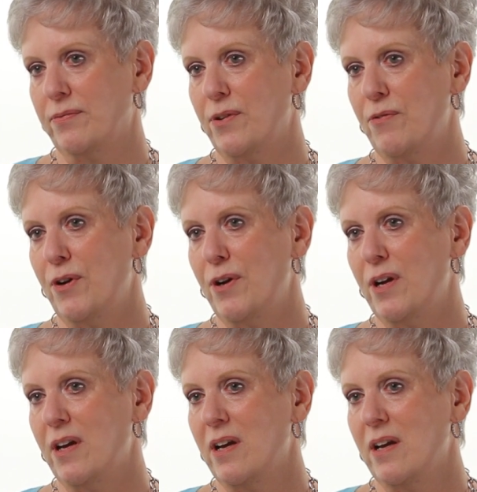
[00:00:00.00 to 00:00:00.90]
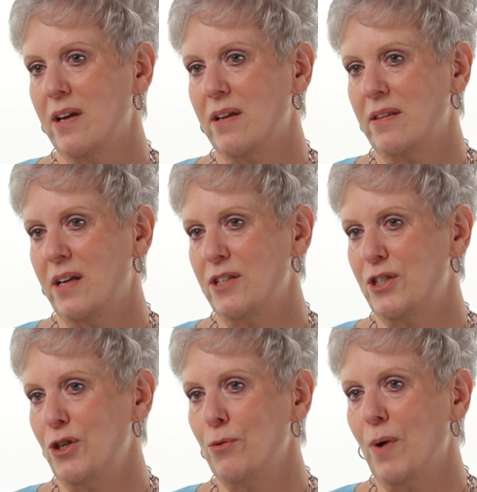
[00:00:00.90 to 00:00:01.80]
They
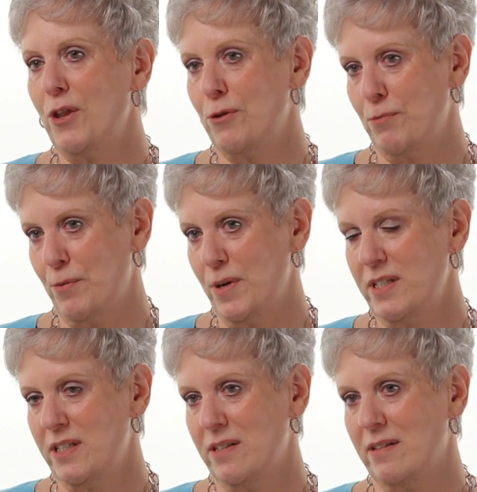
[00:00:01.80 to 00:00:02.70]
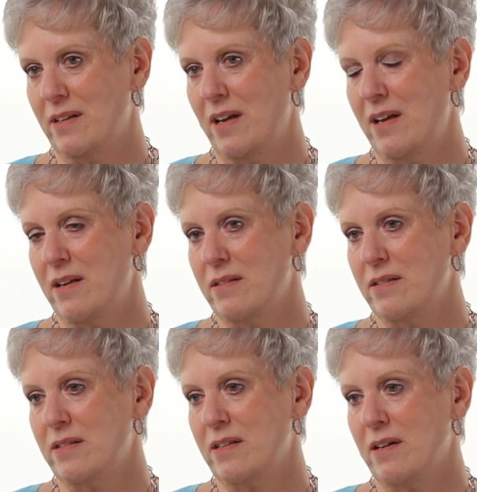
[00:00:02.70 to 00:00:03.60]
see you right through it,
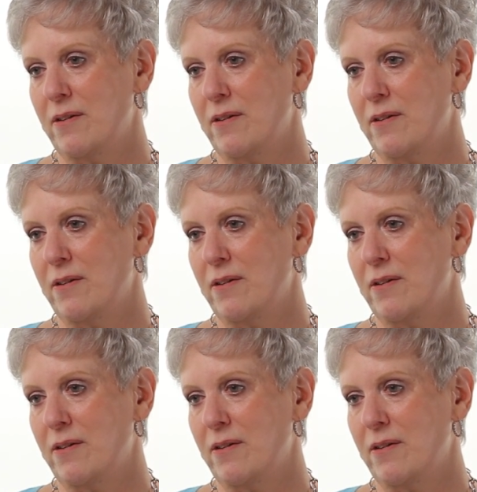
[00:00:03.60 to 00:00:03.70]
and